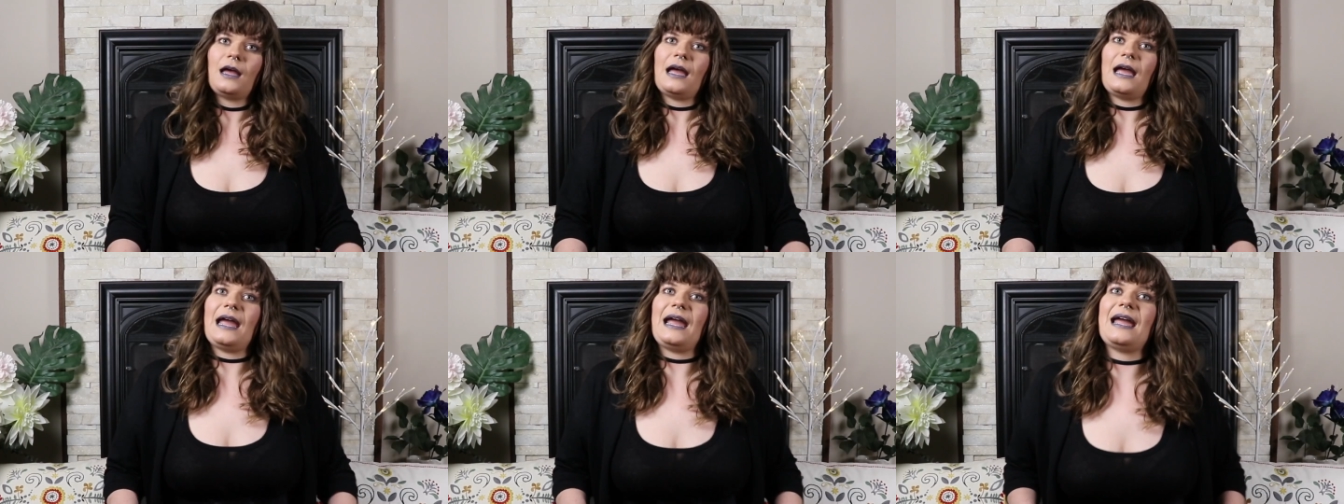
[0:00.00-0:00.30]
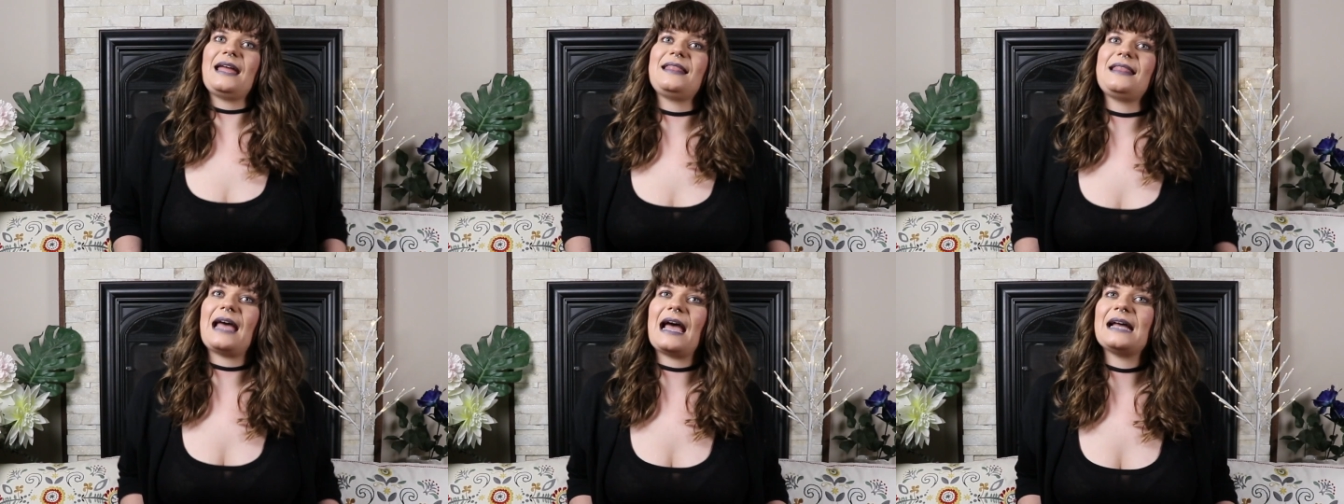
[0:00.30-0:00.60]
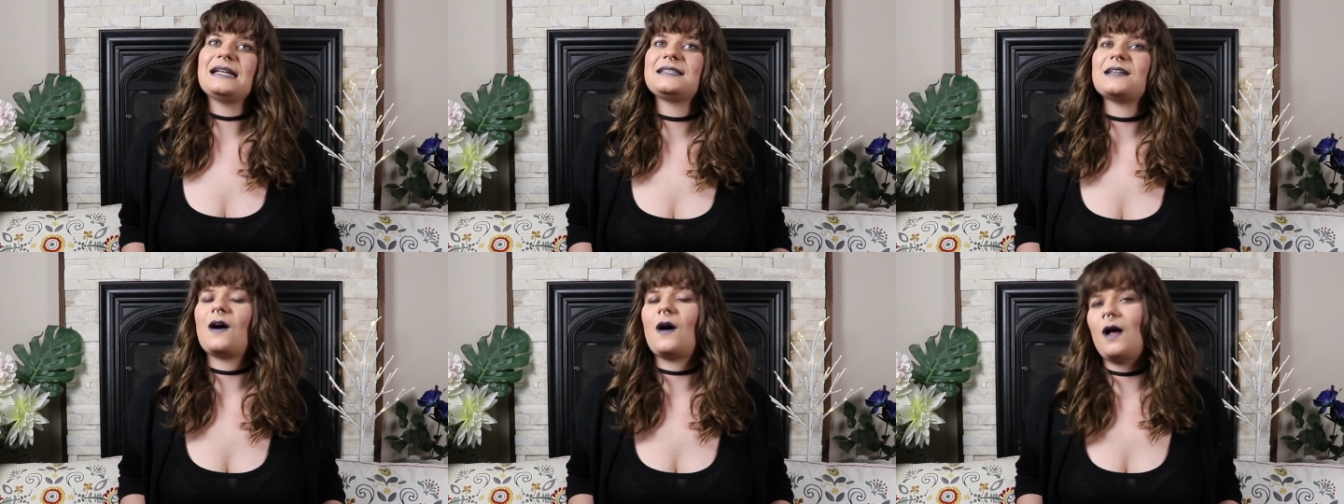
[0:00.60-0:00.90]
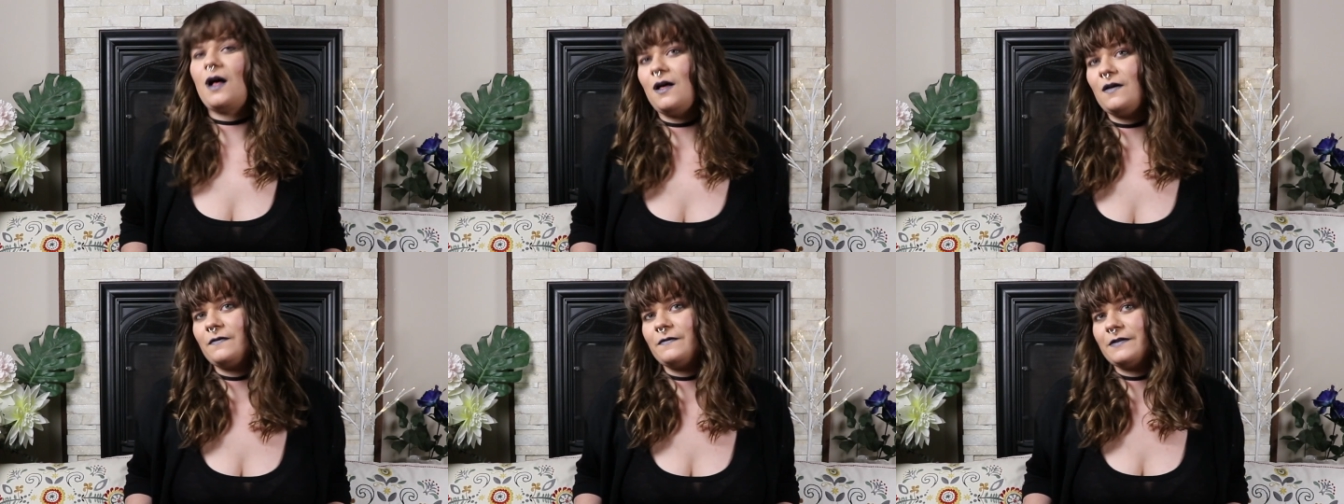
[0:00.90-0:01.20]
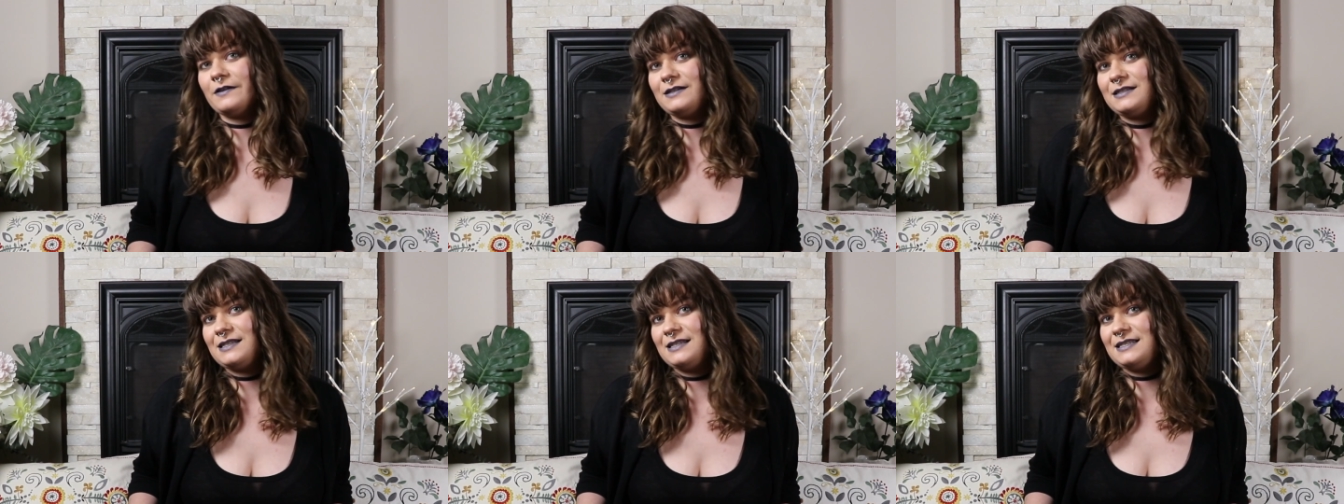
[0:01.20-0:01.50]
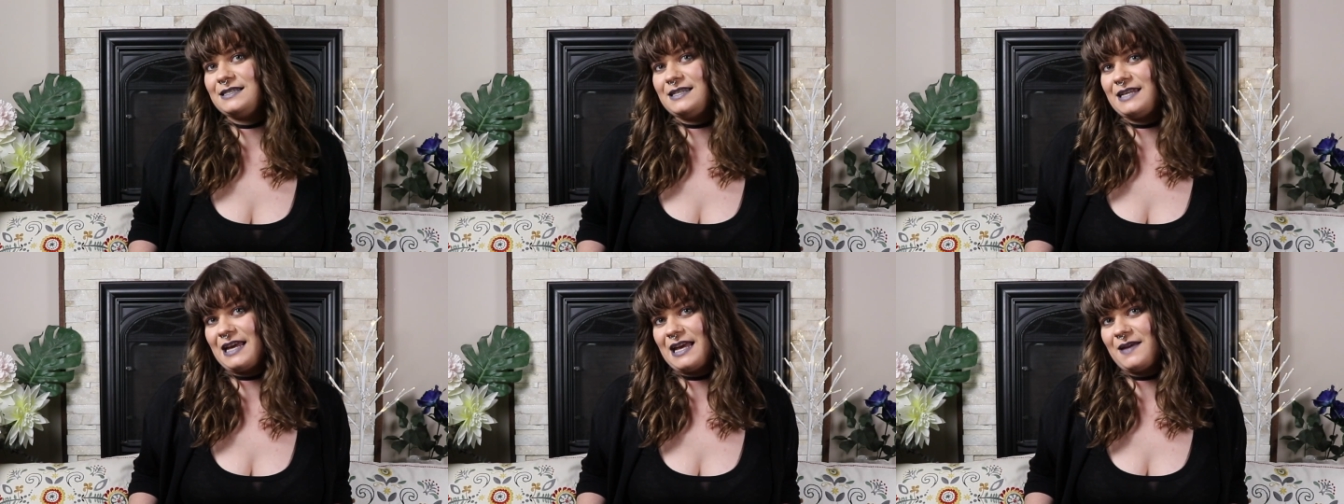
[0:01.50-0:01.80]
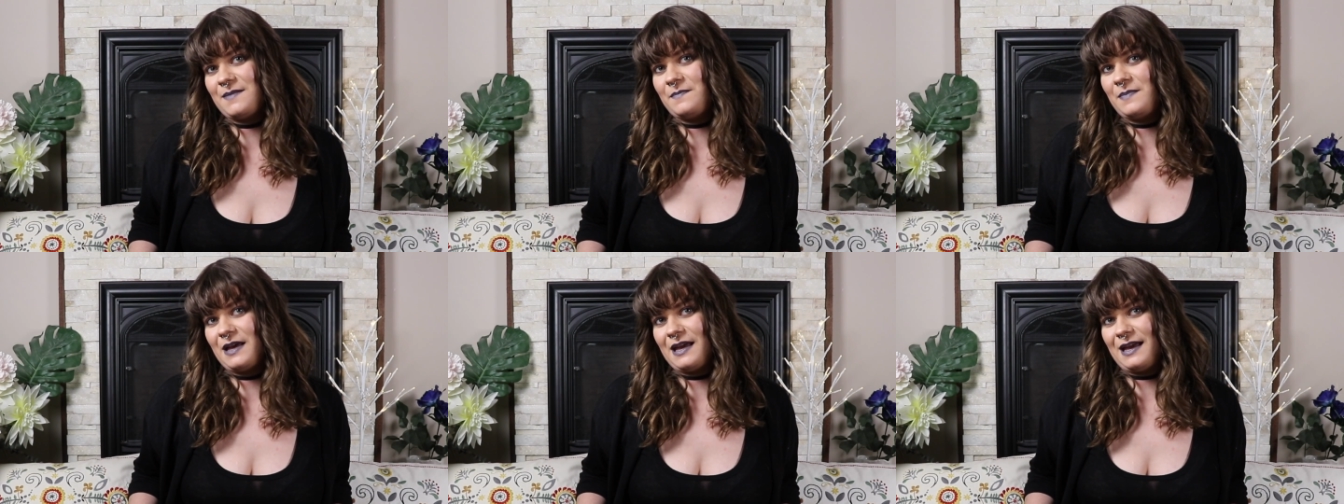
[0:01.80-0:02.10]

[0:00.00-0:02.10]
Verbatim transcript: and that's all for today,